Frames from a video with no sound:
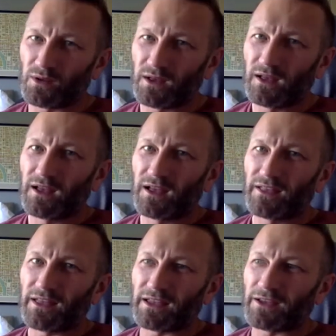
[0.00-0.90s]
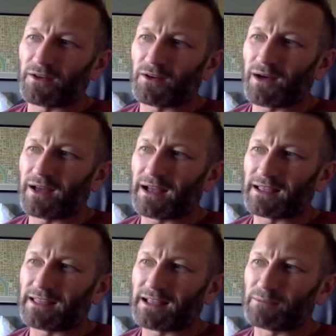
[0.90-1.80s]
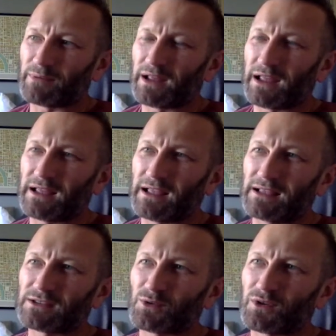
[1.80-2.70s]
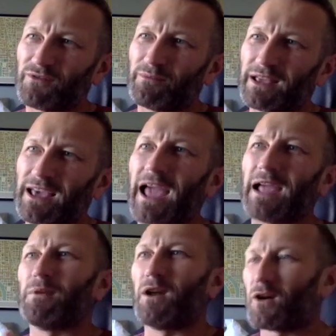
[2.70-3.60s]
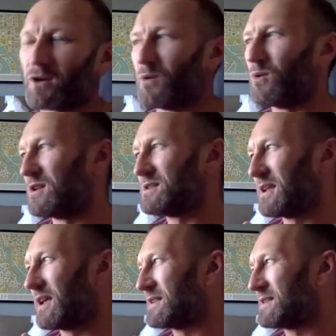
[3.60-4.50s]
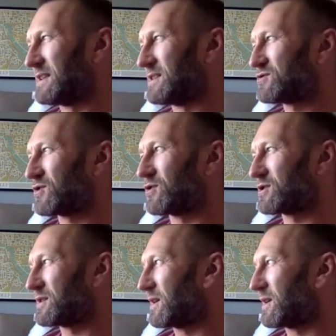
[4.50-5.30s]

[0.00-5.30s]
Oh. You know, I think, but it sort of became not cool as it struggled